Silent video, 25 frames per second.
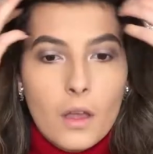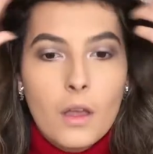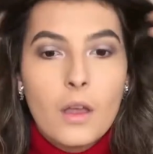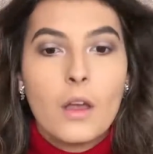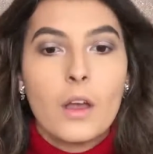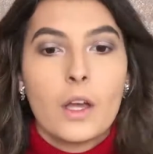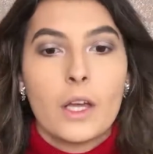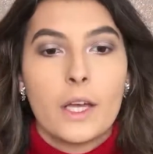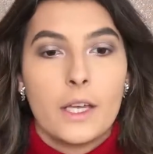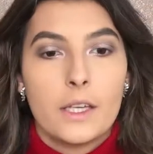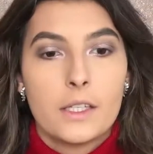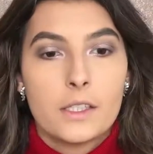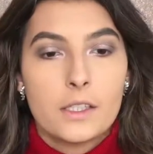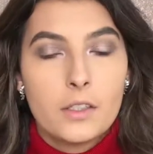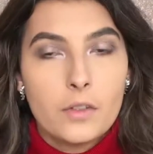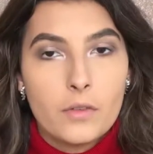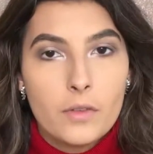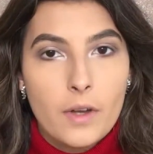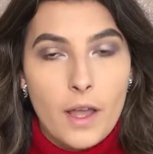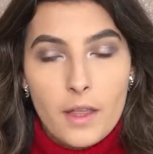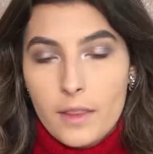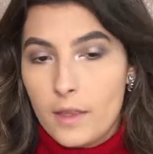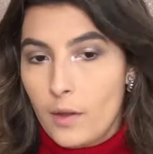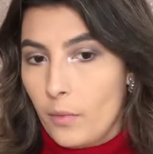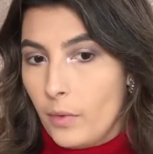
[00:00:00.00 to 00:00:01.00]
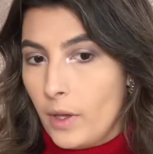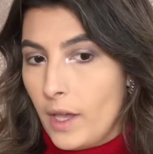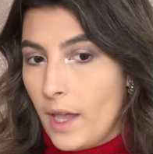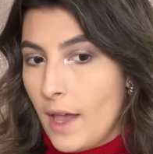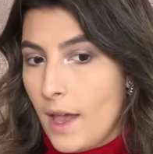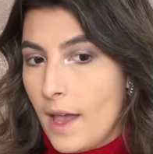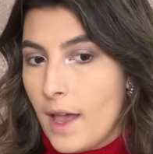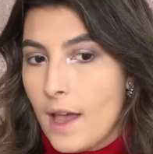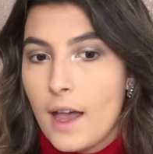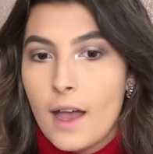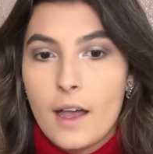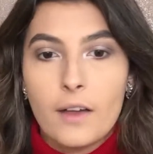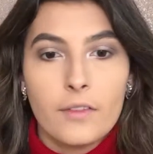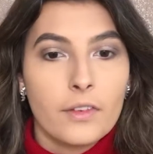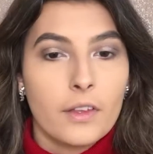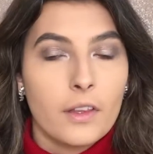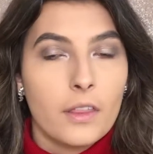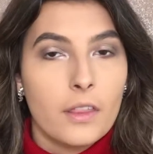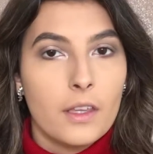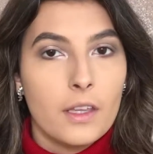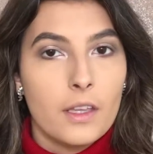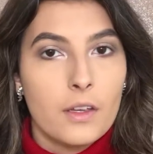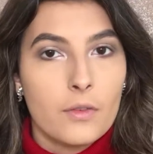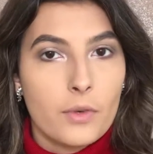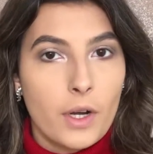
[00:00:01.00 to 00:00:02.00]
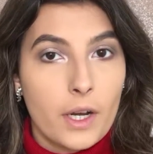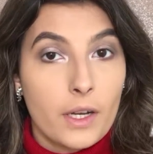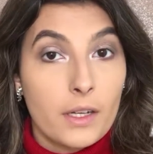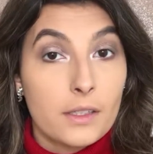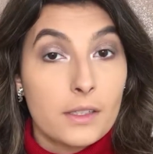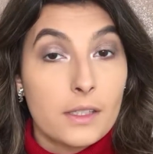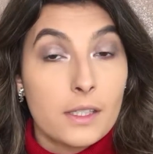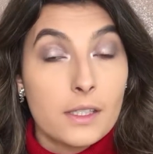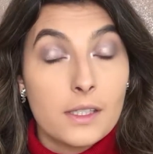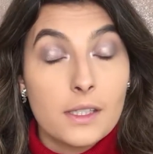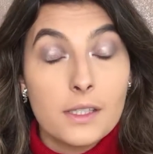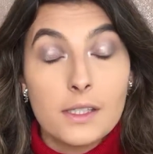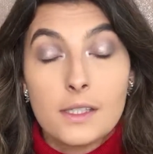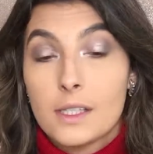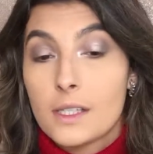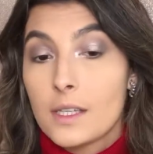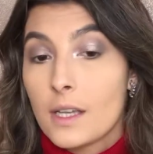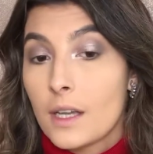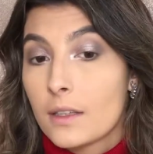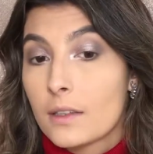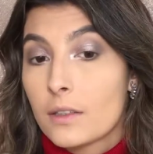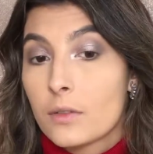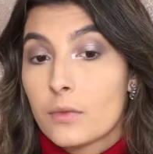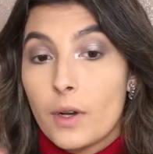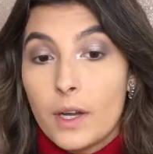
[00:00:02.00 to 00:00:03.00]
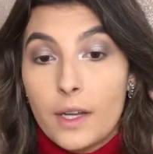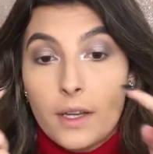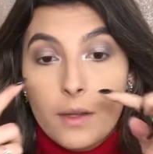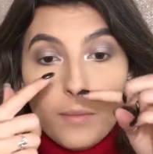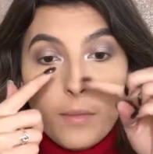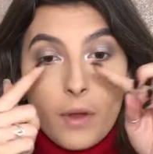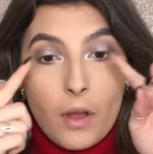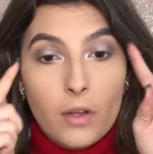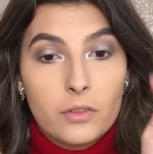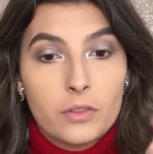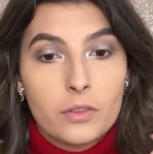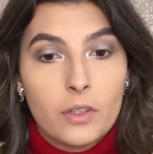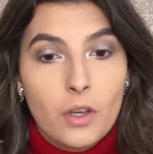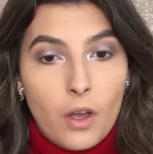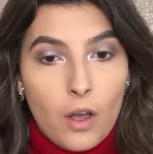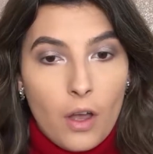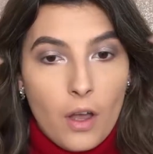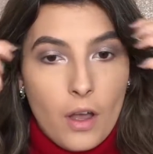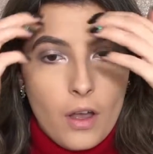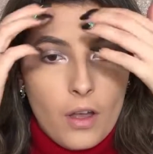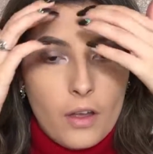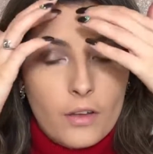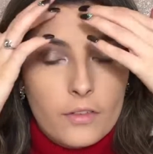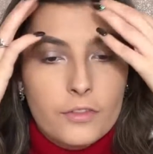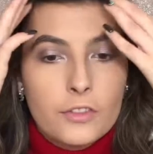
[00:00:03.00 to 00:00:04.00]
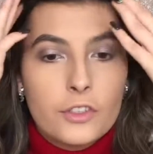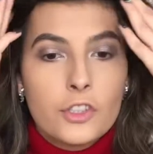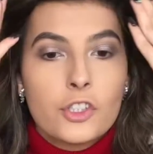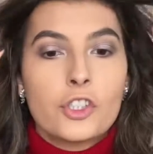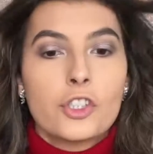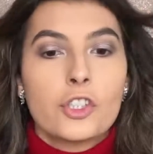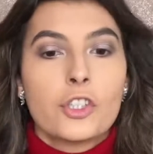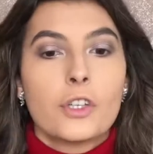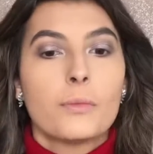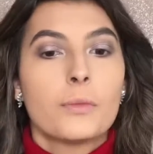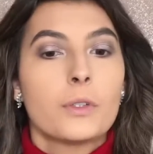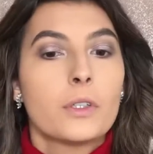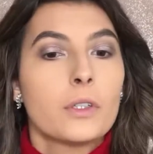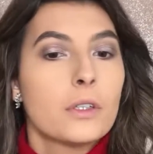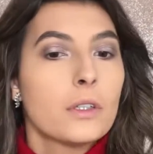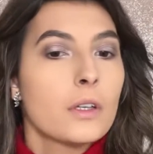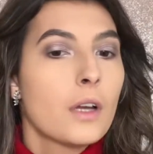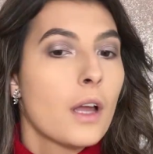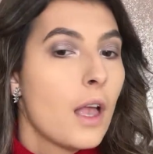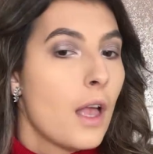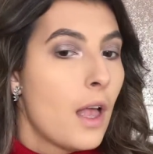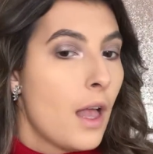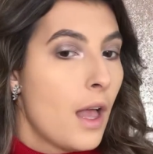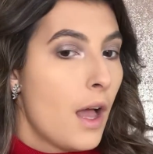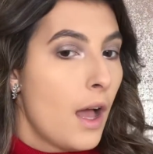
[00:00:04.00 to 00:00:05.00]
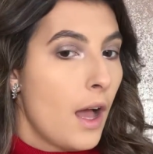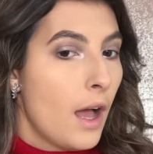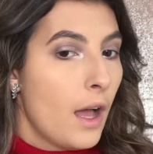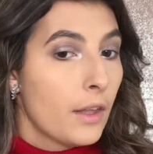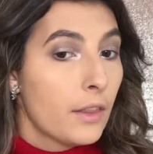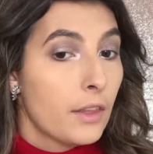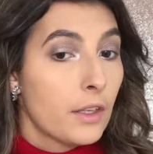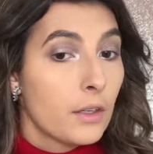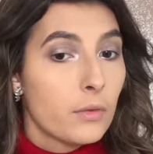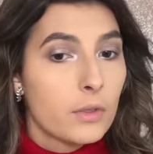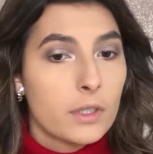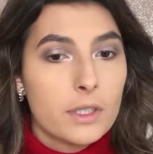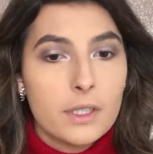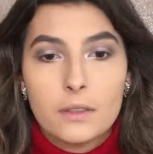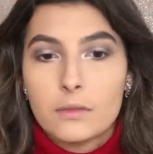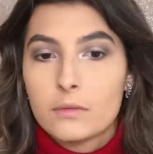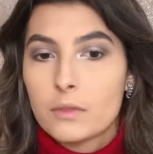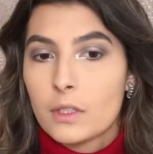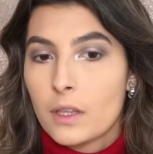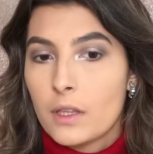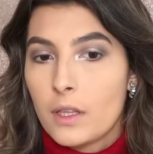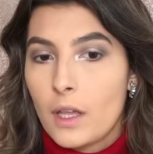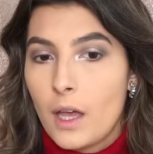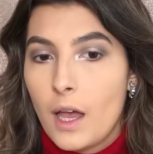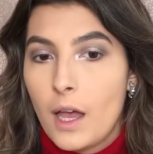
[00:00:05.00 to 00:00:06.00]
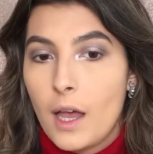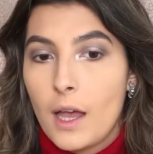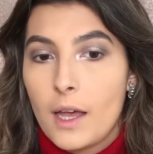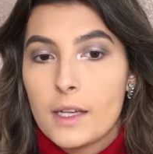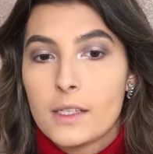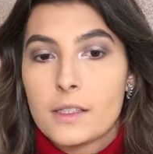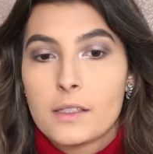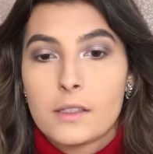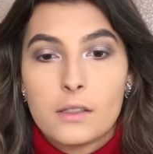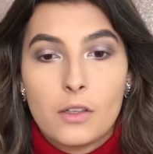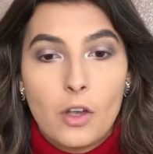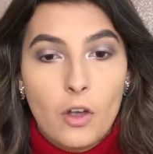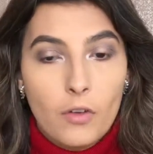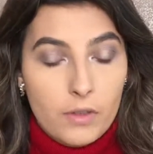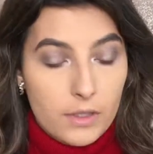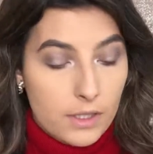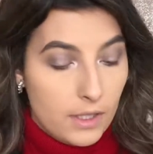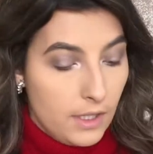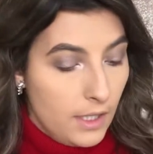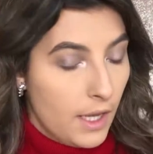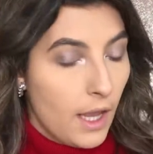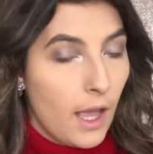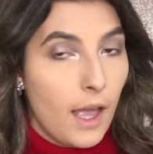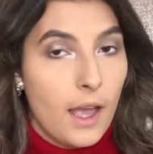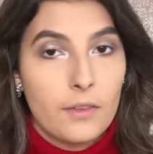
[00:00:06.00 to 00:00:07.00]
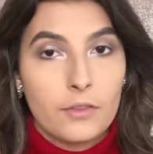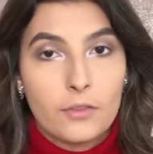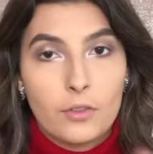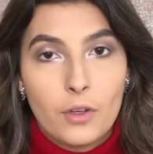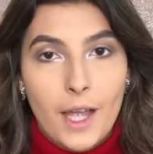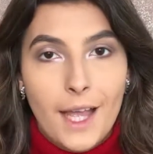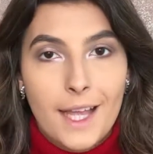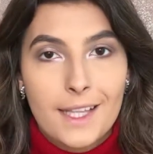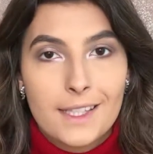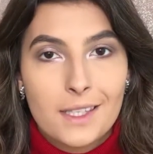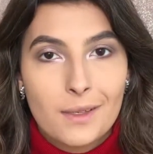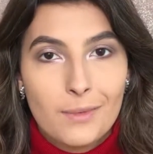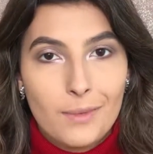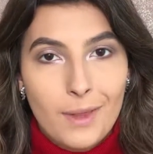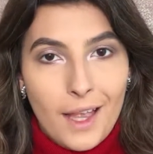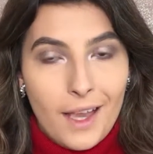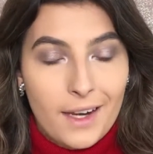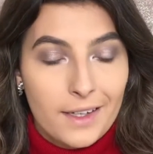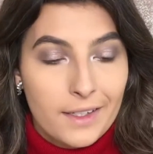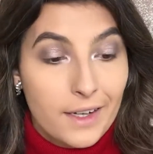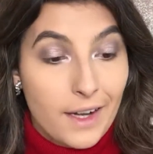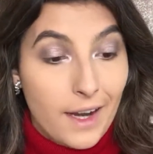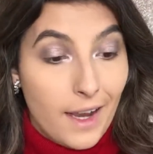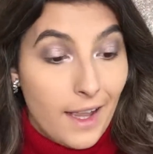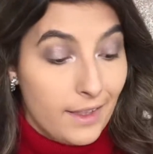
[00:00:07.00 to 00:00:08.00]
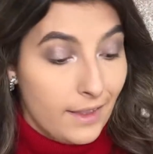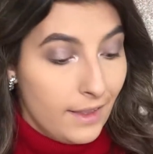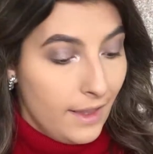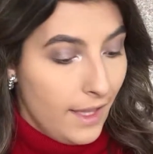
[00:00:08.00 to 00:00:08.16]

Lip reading: Okay, so now that we have the right consistency and the right amount of shimmer, I think we're done with the eyes. Obviously, I have to add some liner and